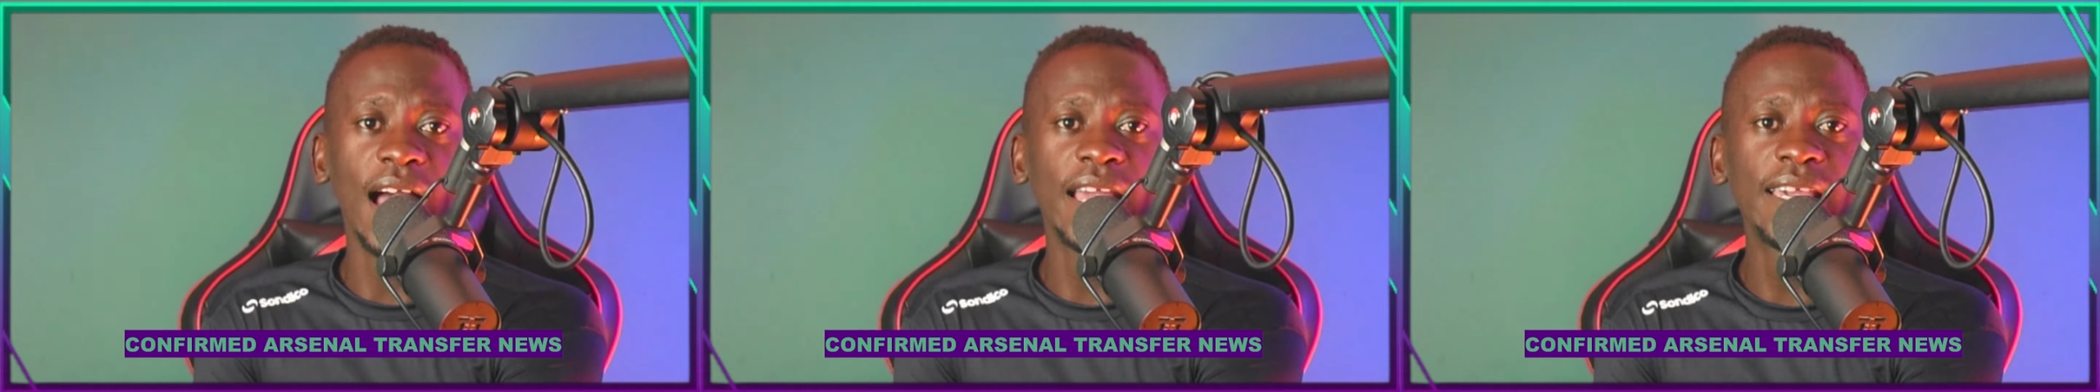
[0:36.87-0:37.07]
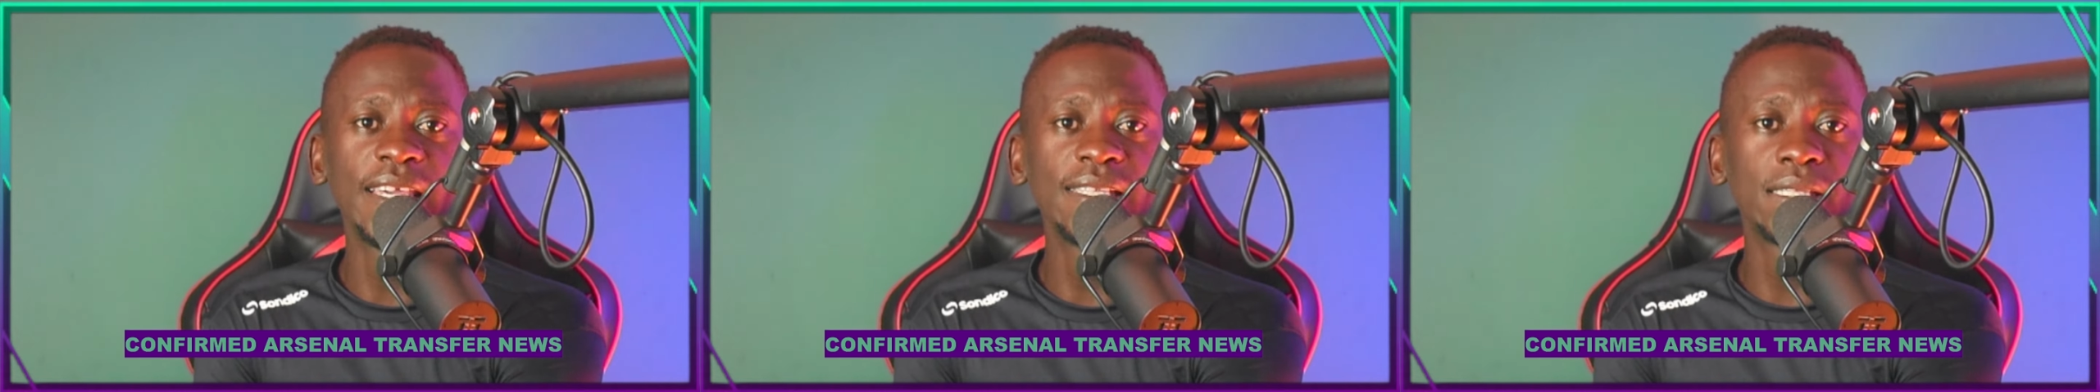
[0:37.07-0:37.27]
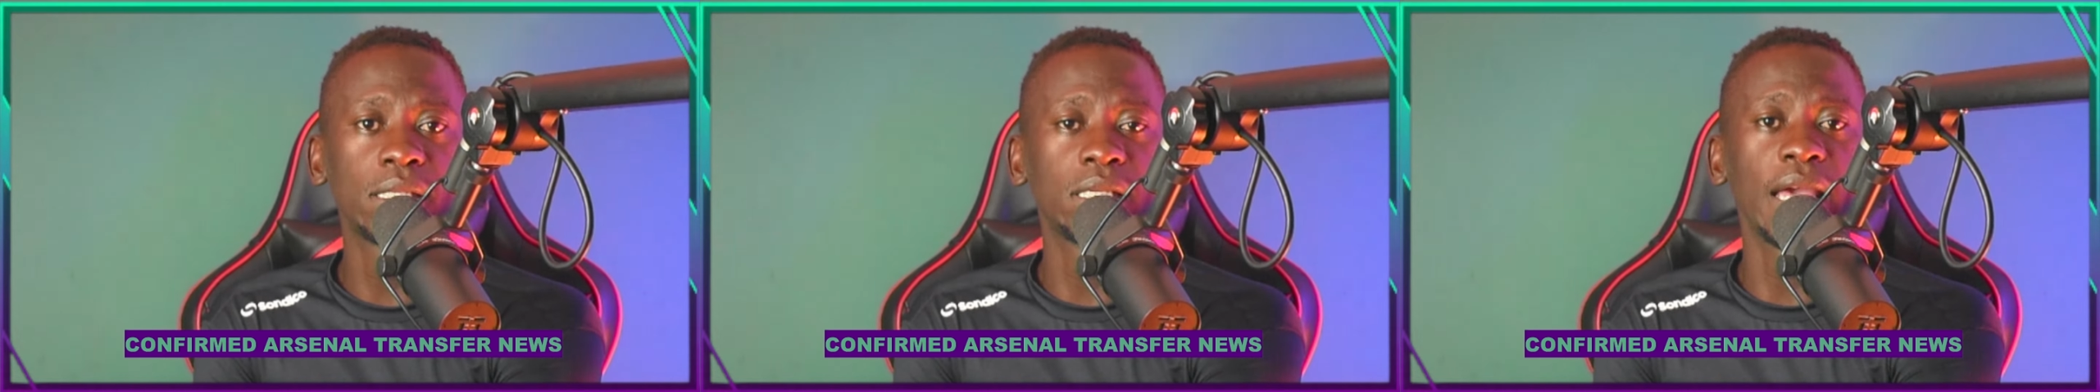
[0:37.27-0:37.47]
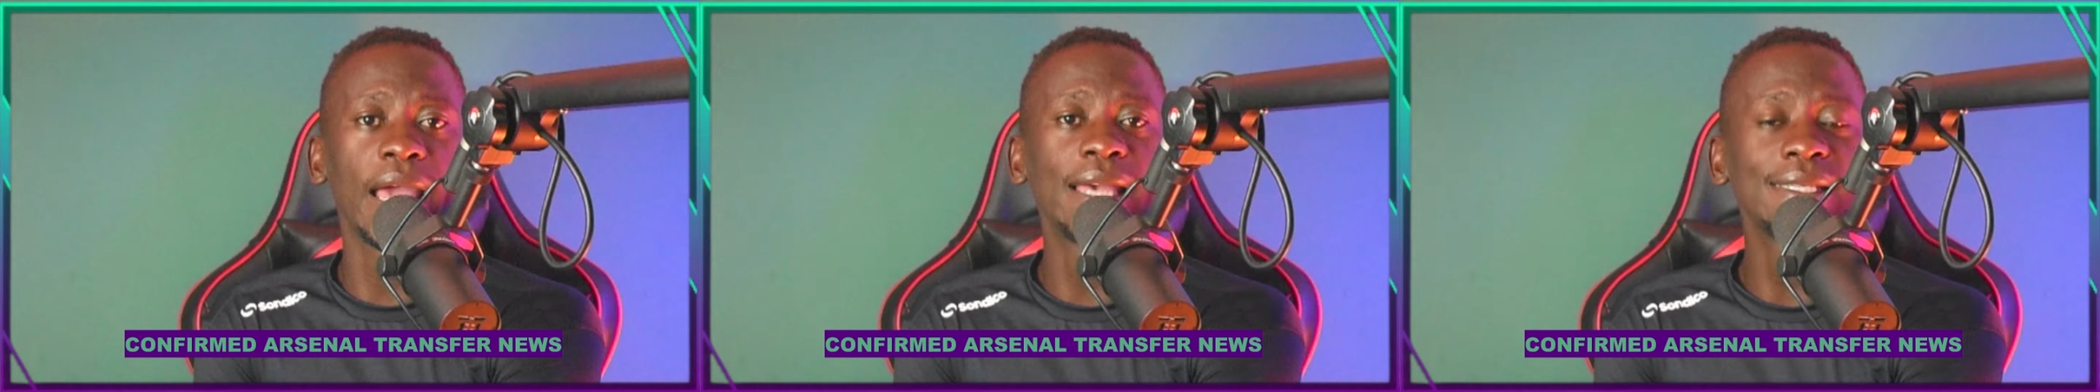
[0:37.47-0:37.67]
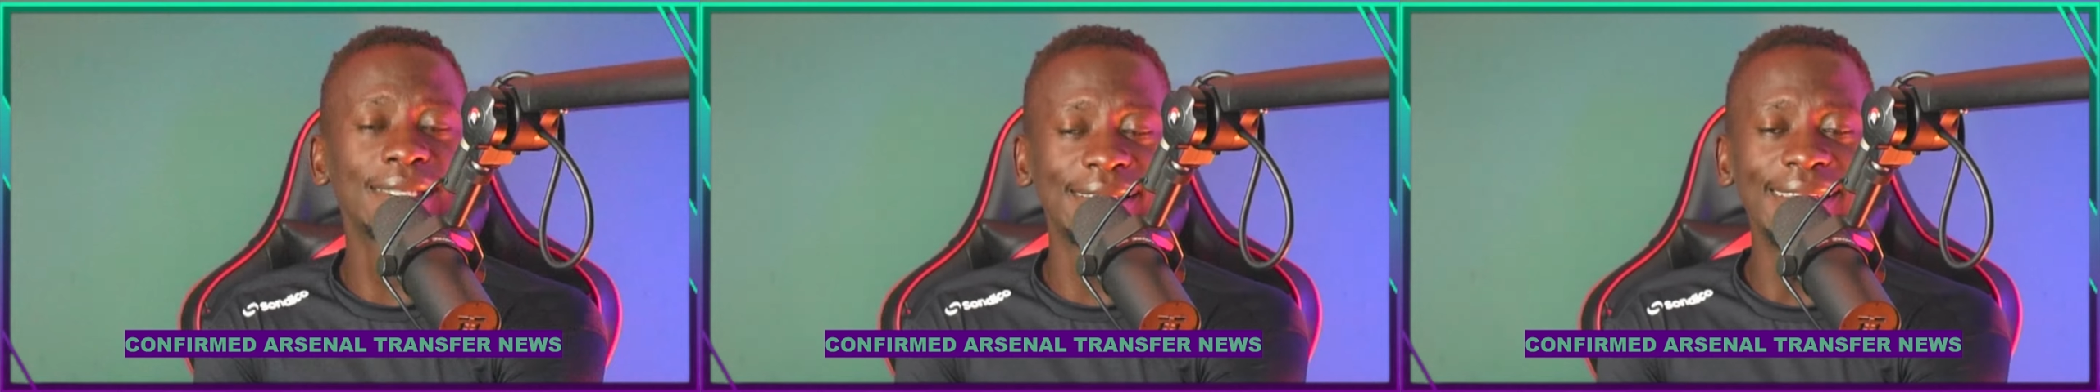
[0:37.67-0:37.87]
hits
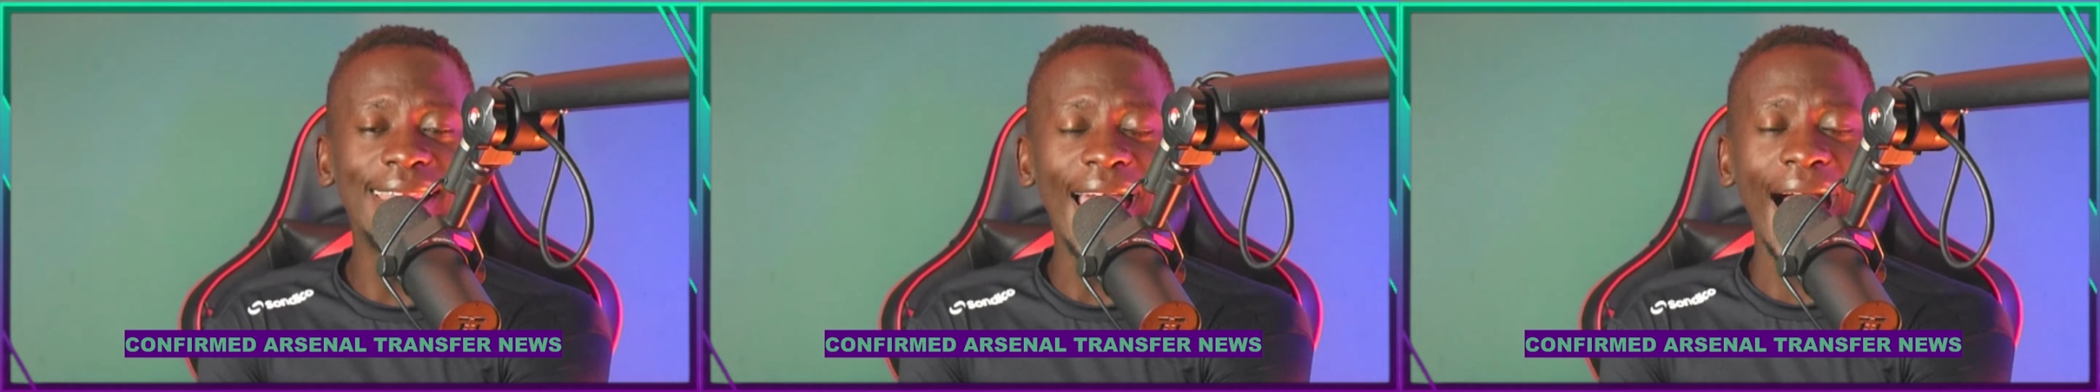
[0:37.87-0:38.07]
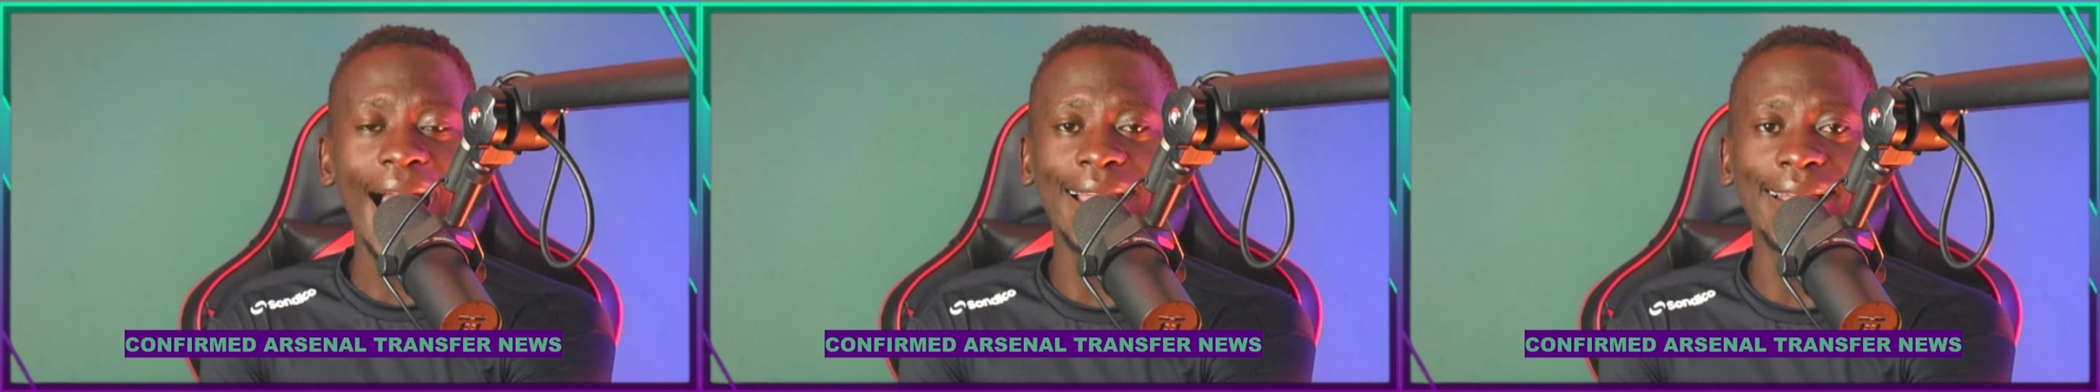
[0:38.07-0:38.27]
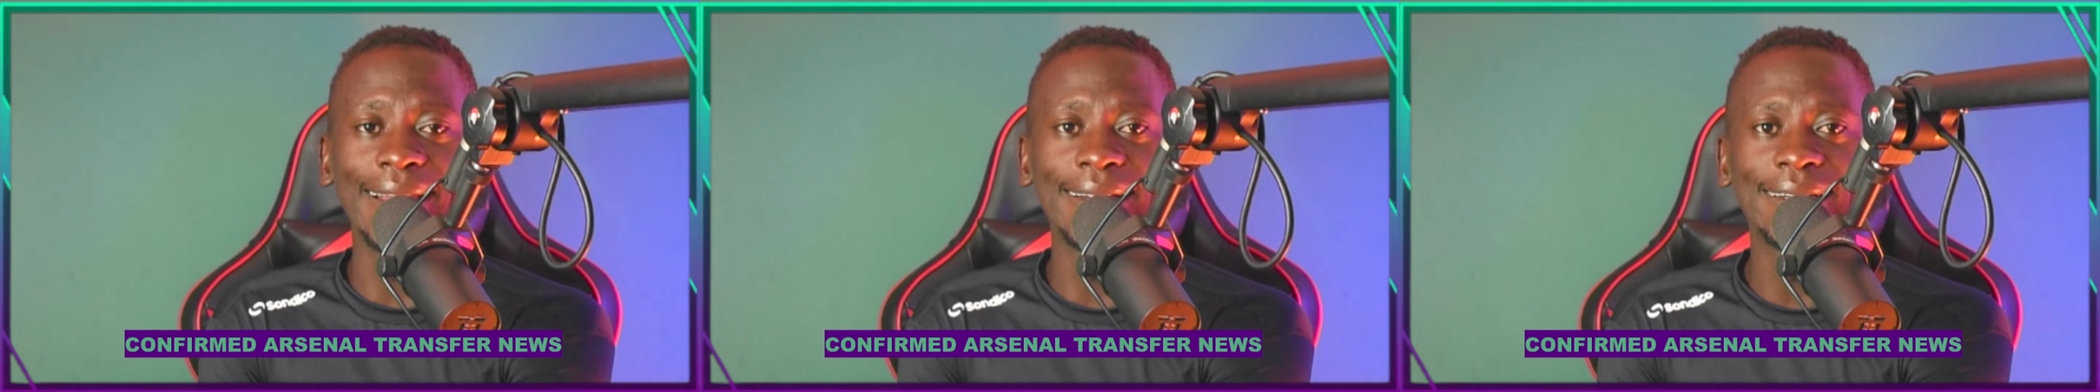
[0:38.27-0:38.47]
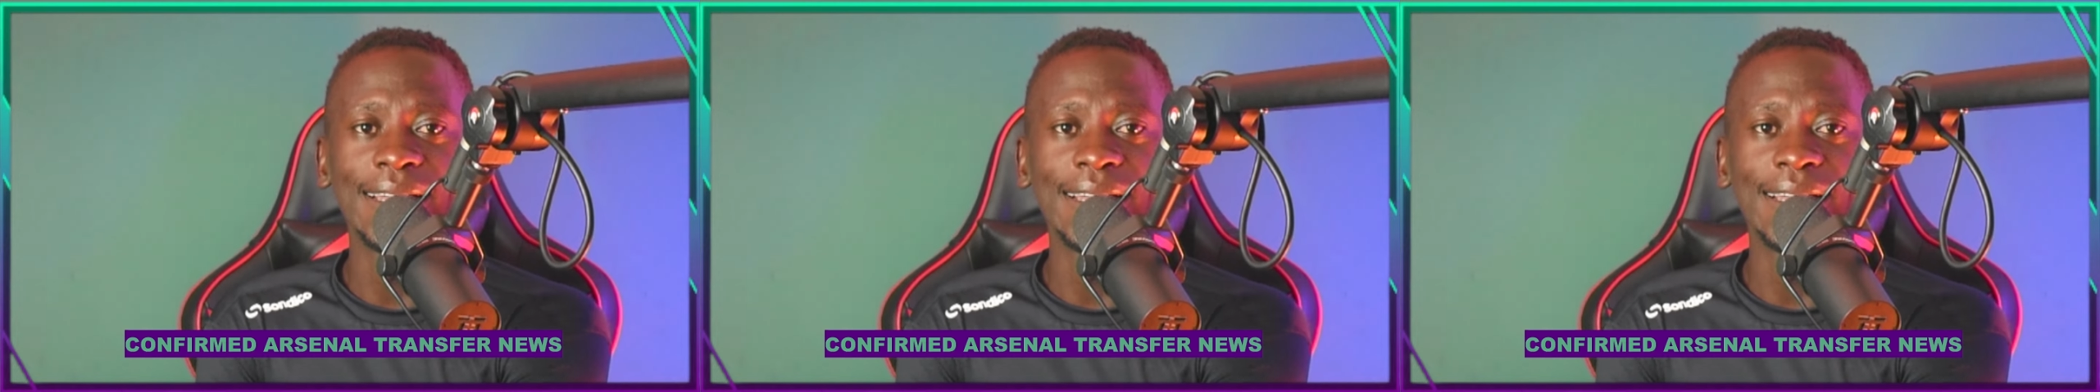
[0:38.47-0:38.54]
a snag,